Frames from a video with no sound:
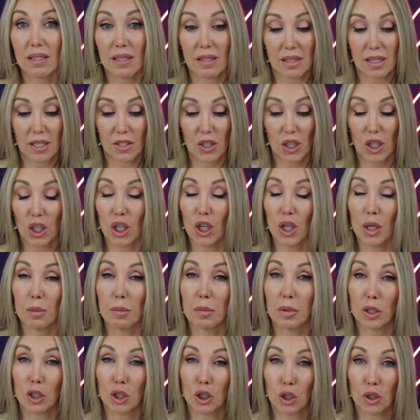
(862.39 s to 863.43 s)
it's such a good
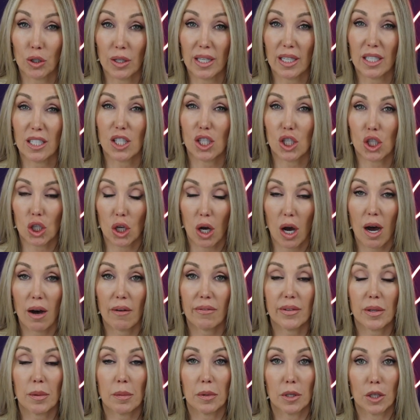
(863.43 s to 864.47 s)
blurring
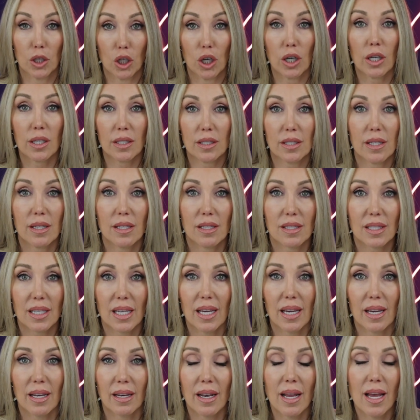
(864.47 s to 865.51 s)
soft look to the
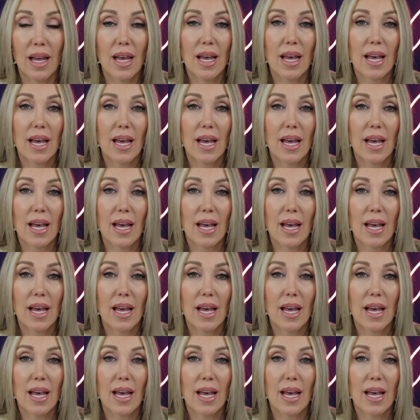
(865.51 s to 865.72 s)
skin